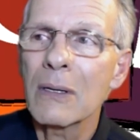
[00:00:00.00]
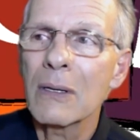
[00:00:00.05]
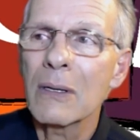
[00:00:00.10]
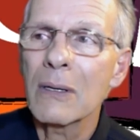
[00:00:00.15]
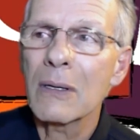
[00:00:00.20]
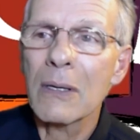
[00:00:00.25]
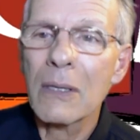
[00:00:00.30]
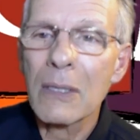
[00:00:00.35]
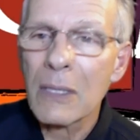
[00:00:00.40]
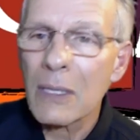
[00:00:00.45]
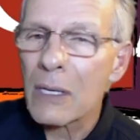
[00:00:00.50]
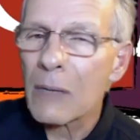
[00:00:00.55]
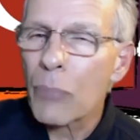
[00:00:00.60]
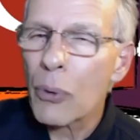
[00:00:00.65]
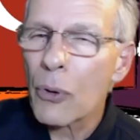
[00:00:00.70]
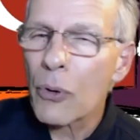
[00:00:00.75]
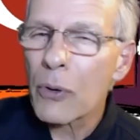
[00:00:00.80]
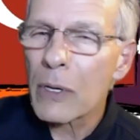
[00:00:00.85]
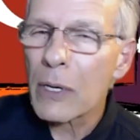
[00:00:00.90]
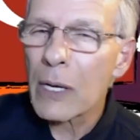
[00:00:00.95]
And then he
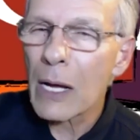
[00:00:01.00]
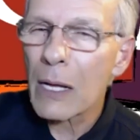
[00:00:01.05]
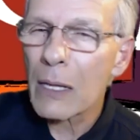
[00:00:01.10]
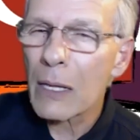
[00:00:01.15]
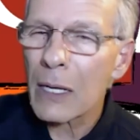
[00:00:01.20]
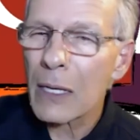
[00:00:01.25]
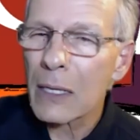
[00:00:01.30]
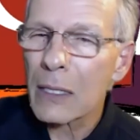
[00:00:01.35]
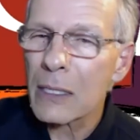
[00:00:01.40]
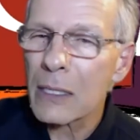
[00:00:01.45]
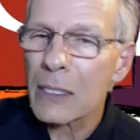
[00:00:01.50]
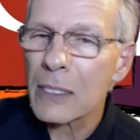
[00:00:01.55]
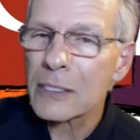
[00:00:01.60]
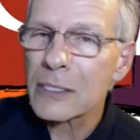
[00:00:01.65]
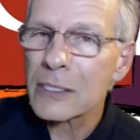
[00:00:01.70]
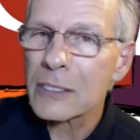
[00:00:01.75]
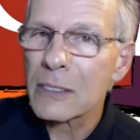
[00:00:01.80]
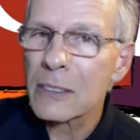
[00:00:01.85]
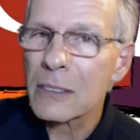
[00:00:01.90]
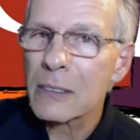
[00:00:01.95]
pointed out like
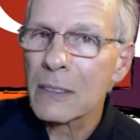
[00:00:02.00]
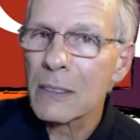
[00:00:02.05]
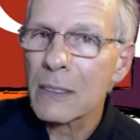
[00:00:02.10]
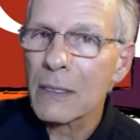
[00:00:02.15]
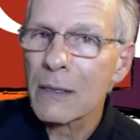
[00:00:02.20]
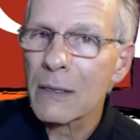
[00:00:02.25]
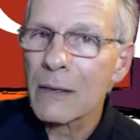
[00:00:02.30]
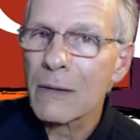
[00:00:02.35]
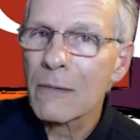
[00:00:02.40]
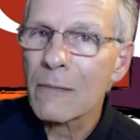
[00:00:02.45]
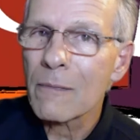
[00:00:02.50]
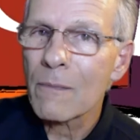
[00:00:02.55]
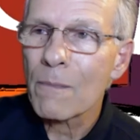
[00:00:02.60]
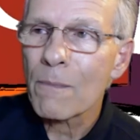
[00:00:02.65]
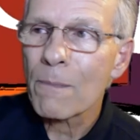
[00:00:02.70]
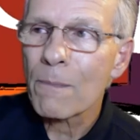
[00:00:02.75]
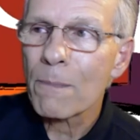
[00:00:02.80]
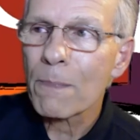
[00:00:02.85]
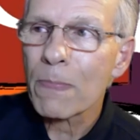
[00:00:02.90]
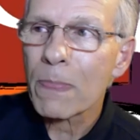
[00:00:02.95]
this.
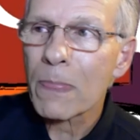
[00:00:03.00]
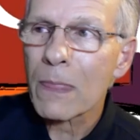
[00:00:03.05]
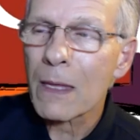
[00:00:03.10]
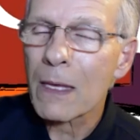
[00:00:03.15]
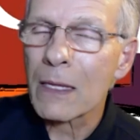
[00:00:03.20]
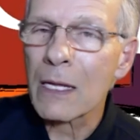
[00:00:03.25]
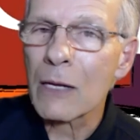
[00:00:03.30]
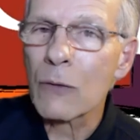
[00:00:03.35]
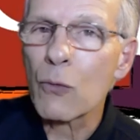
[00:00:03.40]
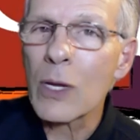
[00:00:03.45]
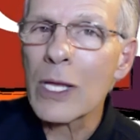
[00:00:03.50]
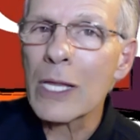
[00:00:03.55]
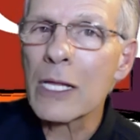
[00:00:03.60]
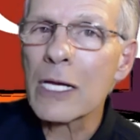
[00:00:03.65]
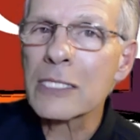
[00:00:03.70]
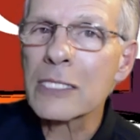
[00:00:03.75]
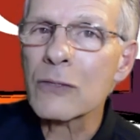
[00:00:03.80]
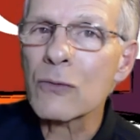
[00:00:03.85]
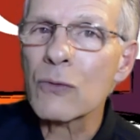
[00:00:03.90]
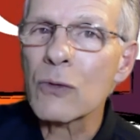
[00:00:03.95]
And then we
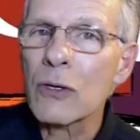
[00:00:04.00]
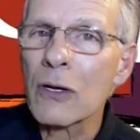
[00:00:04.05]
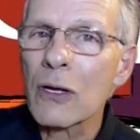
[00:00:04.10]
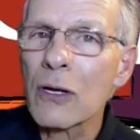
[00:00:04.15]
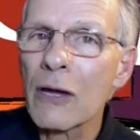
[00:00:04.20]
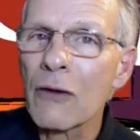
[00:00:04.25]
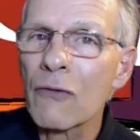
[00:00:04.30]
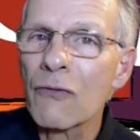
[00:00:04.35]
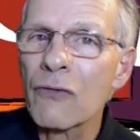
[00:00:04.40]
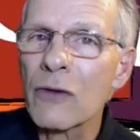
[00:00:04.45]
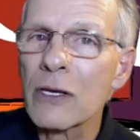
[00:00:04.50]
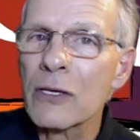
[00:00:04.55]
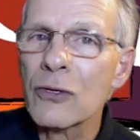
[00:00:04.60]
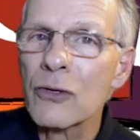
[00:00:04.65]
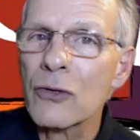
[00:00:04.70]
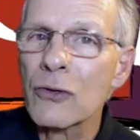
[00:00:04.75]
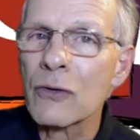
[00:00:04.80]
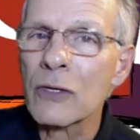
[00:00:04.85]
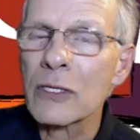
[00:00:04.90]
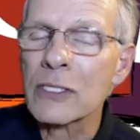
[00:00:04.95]
listened real carefully
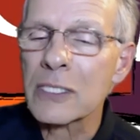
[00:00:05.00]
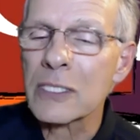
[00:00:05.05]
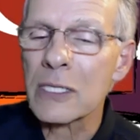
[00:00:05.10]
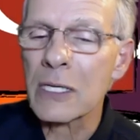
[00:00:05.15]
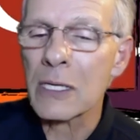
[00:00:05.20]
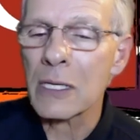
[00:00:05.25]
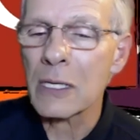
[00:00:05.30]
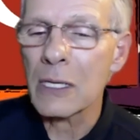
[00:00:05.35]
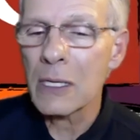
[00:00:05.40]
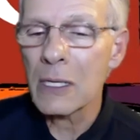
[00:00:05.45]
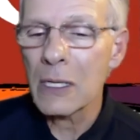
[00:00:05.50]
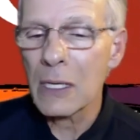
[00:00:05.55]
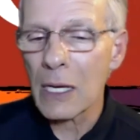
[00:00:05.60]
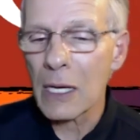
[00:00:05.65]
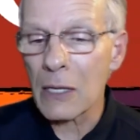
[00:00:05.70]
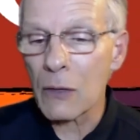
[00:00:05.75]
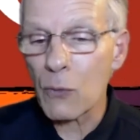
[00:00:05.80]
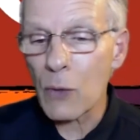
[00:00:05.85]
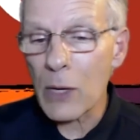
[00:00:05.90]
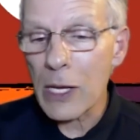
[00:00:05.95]
too. He said,
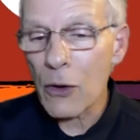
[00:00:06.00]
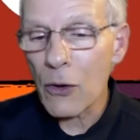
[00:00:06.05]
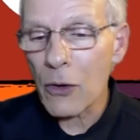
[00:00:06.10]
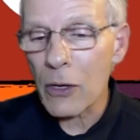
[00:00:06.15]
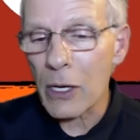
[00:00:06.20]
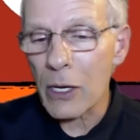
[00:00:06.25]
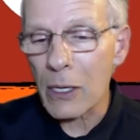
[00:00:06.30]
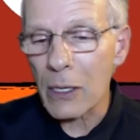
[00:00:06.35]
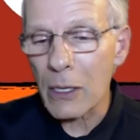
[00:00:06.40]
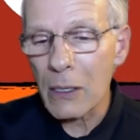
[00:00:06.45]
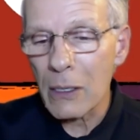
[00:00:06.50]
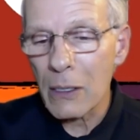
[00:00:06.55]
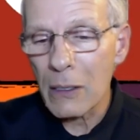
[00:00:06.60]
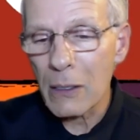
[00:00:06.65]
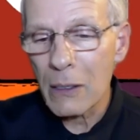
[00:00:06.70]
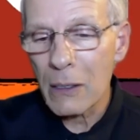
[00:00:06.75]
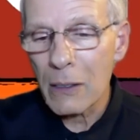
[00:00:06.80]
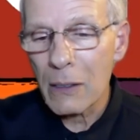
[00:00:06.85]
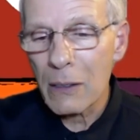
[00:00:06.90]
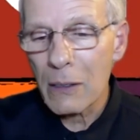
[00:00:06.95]
and then we heard it.
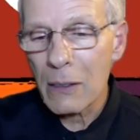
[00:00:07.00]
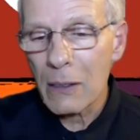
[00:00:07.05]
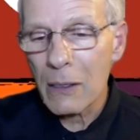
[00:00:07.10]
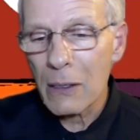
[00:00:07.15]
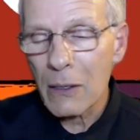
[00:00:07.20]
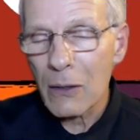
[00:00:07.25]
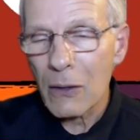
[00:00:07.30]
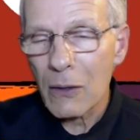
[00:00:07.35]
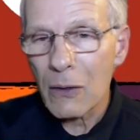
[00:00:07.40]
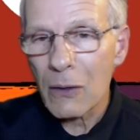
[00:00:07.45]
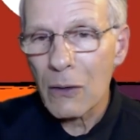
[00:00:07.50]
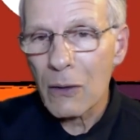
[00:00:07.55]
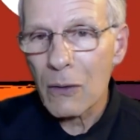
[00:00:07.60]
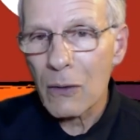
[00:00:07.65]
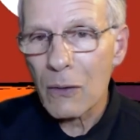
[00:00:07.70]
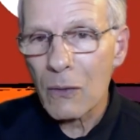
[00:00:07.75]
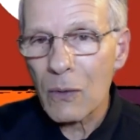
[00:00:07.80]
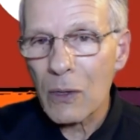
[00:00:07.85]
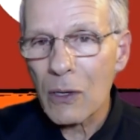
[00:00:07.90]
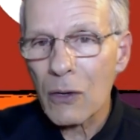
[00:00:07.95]

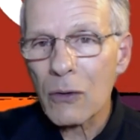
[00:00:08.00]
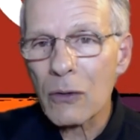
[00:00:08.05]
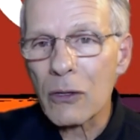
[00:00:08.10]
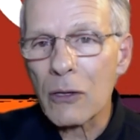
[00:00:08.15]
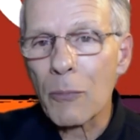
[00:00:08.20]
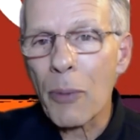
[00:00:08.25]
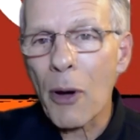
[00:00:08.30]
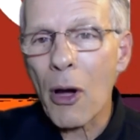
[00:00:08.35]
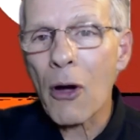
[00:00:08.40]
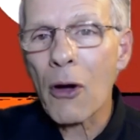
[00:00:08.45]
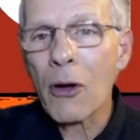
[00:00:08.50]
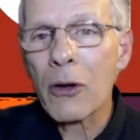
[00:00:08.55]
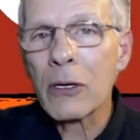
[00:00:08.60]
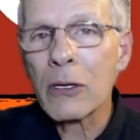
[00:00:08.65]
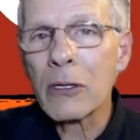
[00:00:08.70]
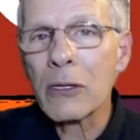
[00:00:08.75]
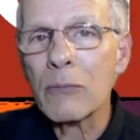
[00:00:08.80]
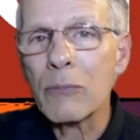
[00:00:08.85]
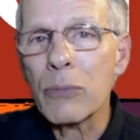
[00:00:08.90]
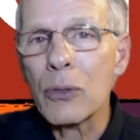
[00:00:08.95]
We heard the pawing
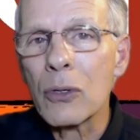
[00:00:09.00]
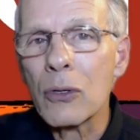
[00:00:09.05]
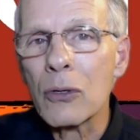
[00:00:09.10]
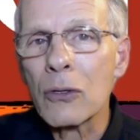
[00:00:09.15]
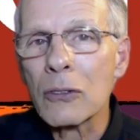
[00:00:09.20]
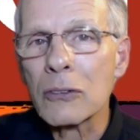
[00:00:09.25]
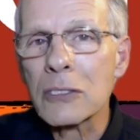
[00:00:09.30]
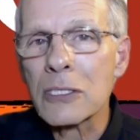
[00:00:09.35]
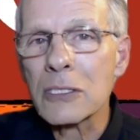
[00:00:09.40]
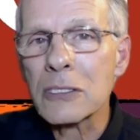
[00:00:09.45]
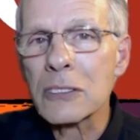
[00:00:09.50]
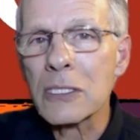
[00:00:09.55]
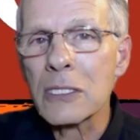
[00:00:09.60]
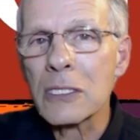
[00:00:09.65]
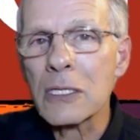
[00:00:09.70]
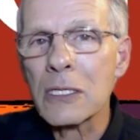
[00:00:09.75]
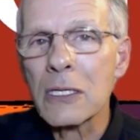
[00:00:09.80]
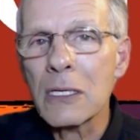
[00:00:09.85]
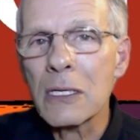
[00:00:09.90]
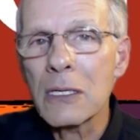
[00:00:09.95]
of the bulls as
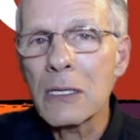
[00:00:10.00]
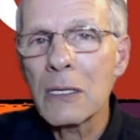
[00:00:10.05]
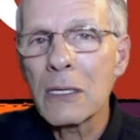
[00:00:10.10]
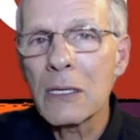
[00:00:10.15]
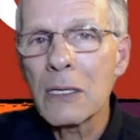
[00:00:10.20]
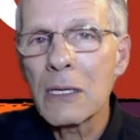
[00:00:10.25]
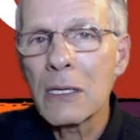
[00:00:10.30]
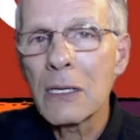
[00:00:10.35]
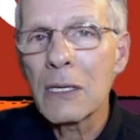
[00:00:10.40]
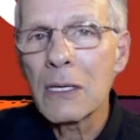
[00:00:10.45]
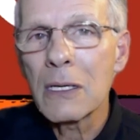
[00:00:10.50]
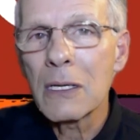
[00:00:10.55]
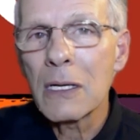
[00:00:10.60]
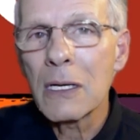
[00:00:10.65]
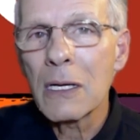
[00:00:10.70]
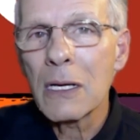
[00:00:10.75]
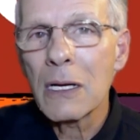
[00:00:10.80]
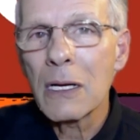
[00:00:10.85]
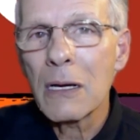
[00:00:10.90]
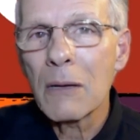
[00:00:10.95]
they
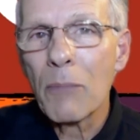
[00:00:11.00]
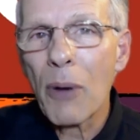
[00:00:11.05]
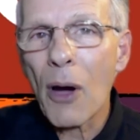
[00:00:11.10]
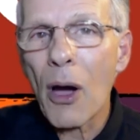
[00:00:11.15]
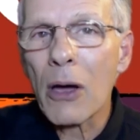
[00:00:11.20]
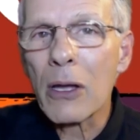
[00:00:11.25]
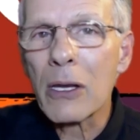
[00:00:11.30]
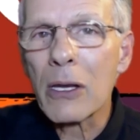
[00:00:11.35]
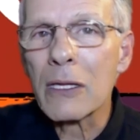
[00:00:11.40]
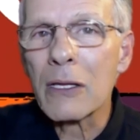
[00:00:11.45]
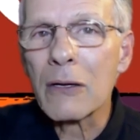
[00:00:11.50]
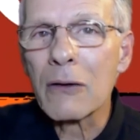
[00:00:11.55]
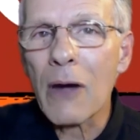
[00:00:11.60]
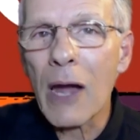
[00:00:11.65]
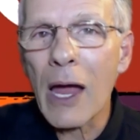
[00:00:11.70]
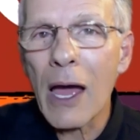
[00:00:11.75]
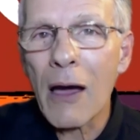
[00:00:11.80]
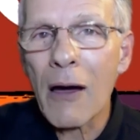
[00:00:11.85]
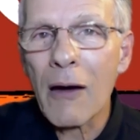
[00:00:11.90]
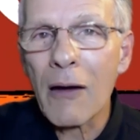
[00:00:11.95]
pawed in the
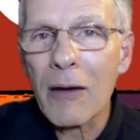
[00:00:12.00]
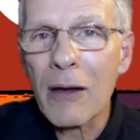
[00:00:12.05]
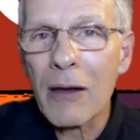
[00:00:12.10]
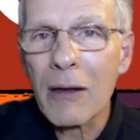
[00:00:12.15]
ground.